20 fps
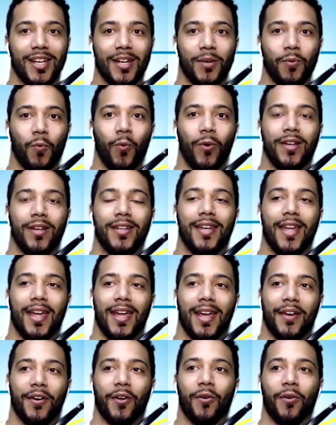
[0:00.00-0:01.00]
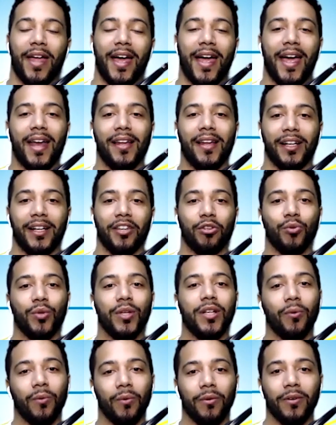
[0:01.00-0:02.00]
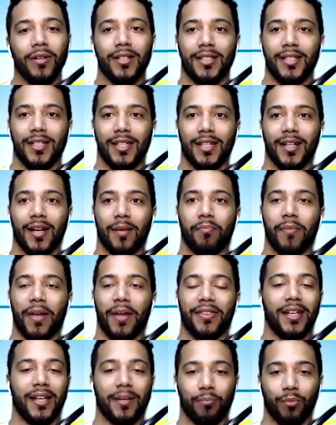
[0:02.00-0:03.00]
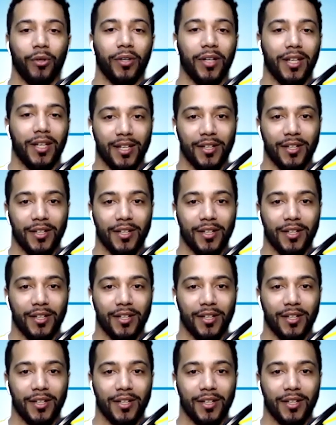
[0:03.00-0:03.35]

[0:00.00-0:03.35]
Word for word: And one day, I know that I had like a three year warranty, and I, I think I broke it mm-hmm.